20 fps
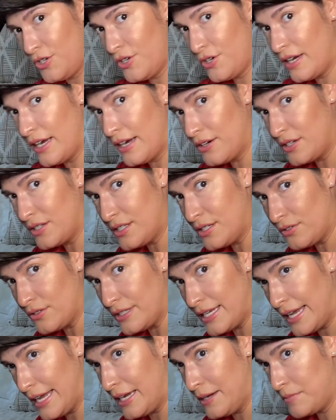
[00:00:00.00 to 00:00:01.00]
hair is still
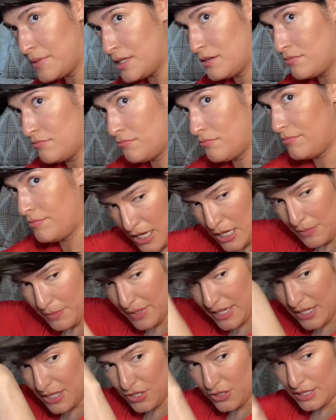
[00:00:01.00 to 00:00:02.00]
tamed,
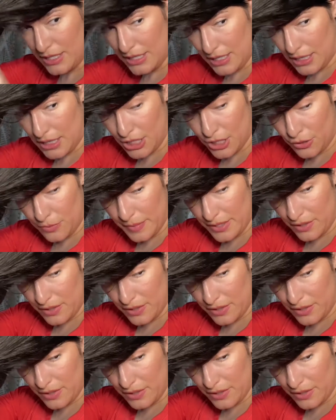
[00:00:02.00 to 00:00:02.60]
because you need a little bit of